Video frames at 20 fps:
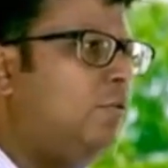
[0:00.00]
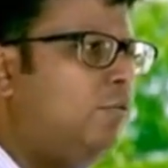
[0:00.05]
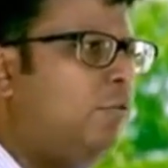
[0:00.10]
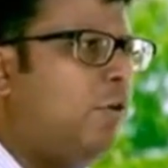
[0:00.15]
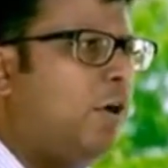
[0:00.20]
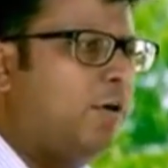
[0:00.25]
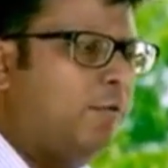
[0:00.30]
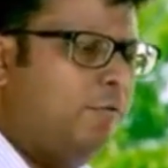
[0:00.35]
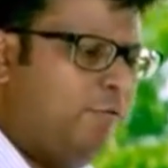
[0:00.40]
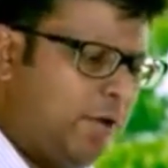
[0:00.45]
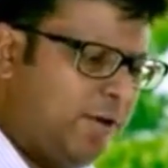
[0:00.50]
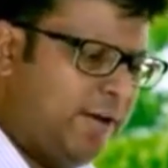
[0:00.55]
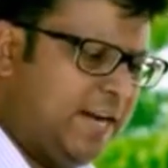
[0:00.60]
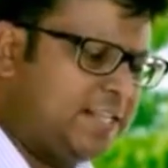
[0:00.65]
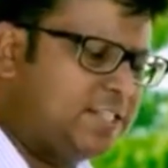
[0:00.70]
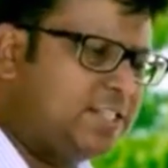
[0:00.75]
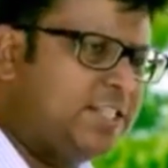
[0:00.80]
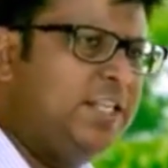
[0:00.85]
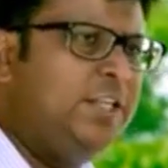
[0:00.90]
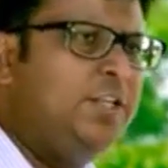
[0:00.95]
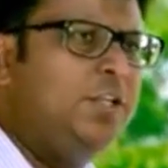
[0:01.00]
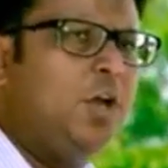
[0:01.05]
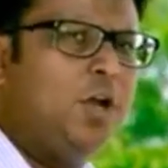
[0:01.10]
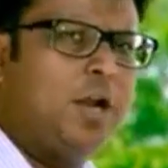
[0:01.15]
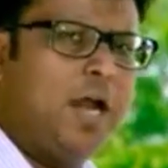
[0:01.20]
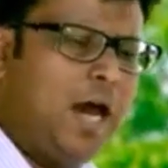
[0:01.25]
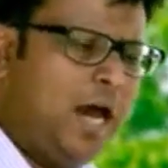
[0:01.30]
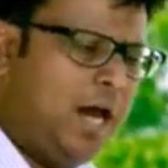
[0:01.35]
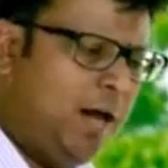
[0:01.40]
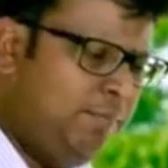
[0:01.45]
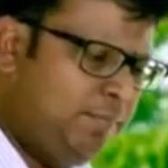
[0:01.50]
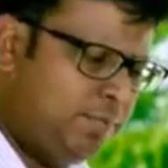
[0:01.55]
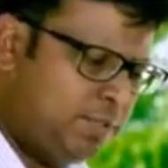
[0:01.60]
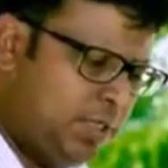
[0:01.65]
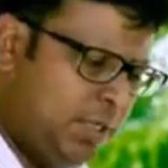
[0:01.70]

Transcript: for resting your arms.